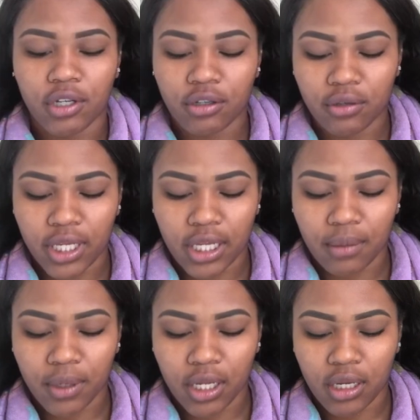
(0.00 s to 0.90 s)
real quick,
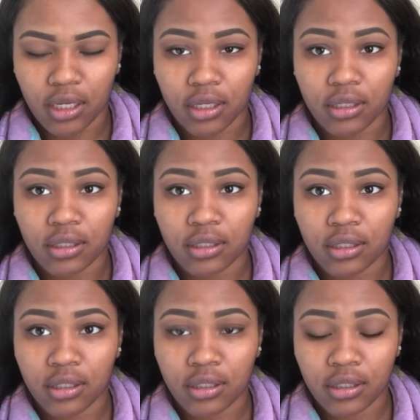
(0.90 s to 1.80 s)
I'm gonna
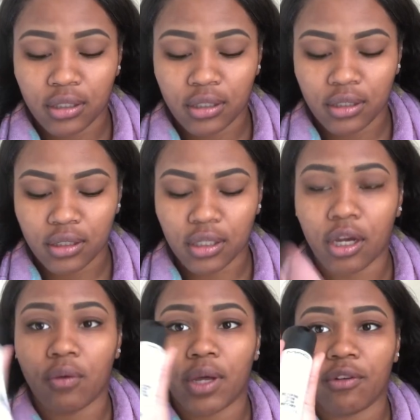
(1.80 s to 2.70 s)

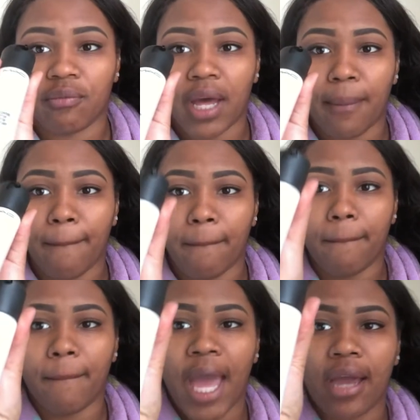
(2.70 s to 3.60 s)
go in with my
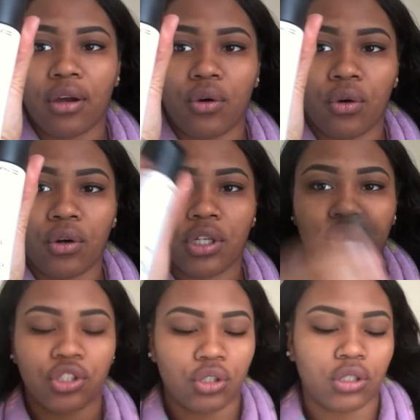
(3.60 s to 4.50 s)
MAC Oil
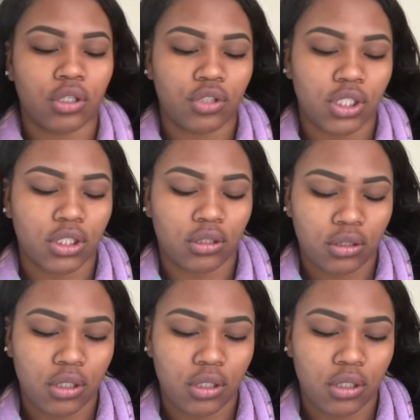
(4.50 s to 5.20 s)
Control Lotion.